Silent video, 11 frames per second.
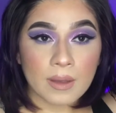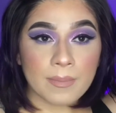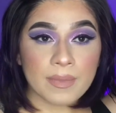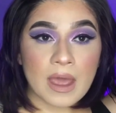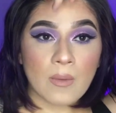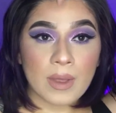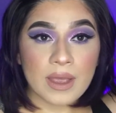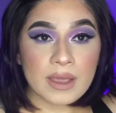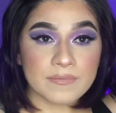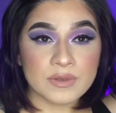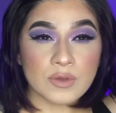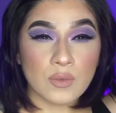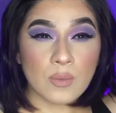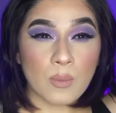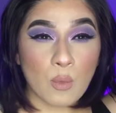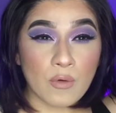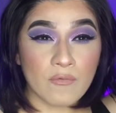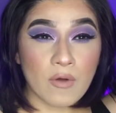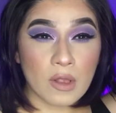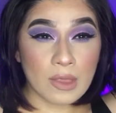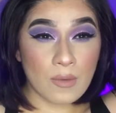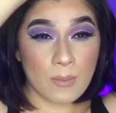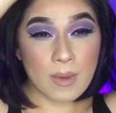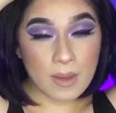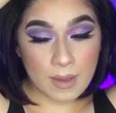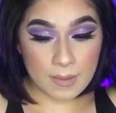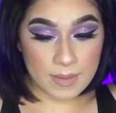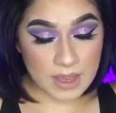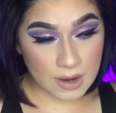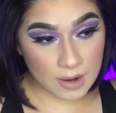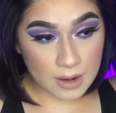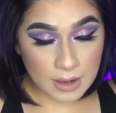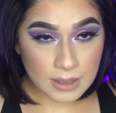That way it gives you more volume up here.